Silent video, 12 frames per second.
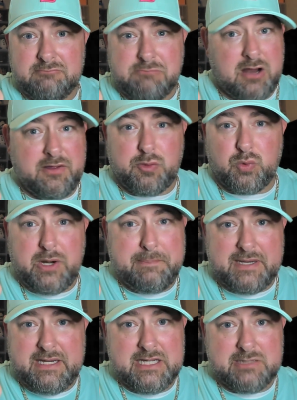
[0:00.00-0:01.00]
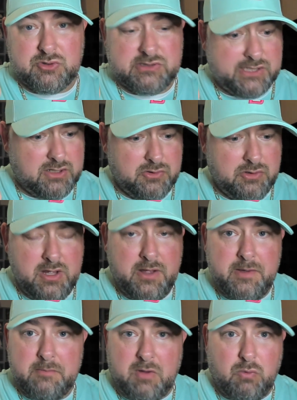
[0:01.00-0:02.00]
probably 3 p.m. or so.
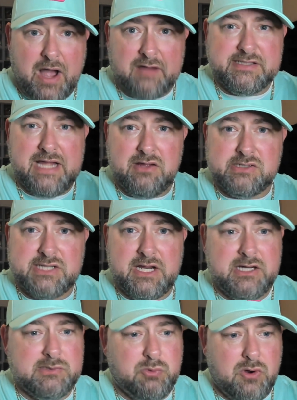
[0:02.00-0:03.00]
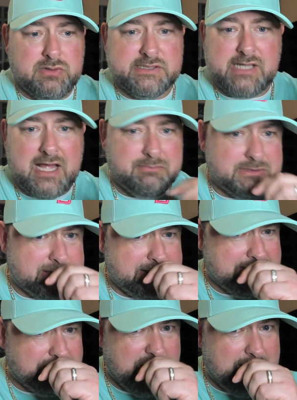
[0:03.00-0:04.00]
My wife's downstairs. We're on the slot
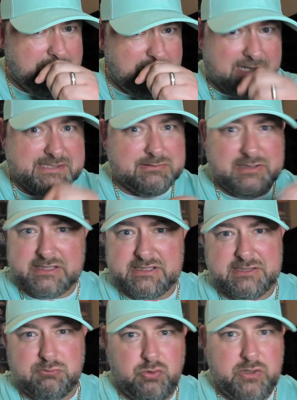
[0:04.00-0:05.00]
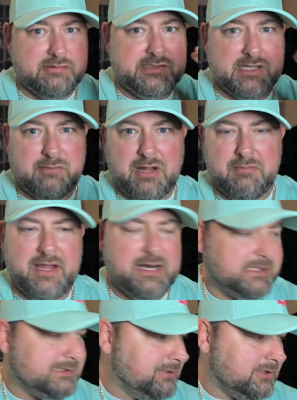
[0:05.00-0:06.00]
machines or whatever. And I get these whiffs and I'm like, man,
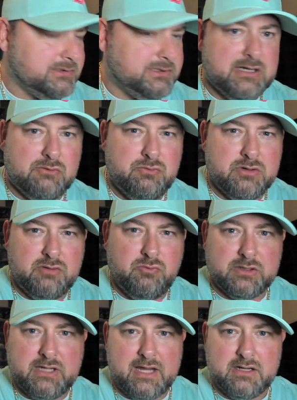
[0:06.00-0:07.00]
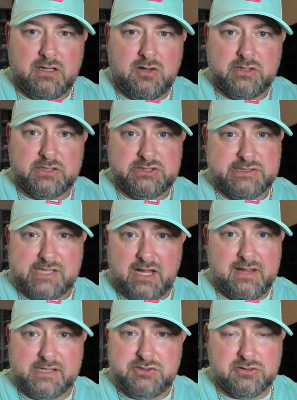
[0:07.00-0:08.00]
that smells good. I wonder what kind of cologne it is. She's
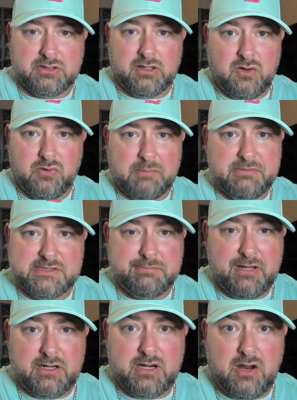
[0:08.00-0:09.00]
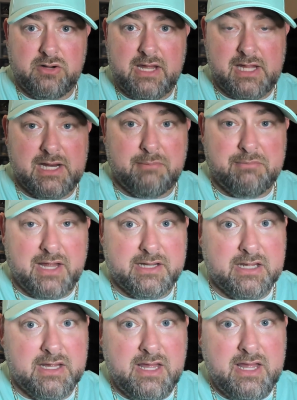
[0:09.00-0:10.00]
like, that's your cologne. I've been smelling it all day. And I'm
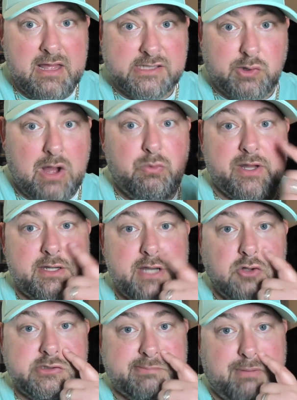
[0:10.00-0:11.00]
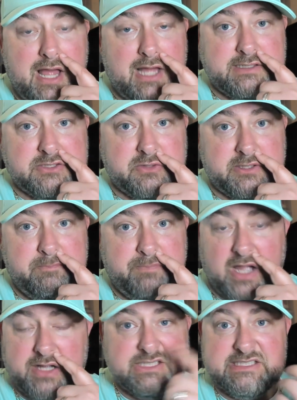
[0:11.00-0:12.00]
like, so I went nose blind to it.
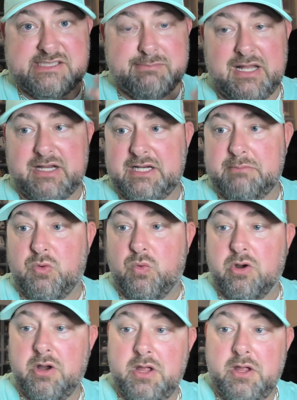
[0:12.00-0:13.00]
I couldn't smell it anymore.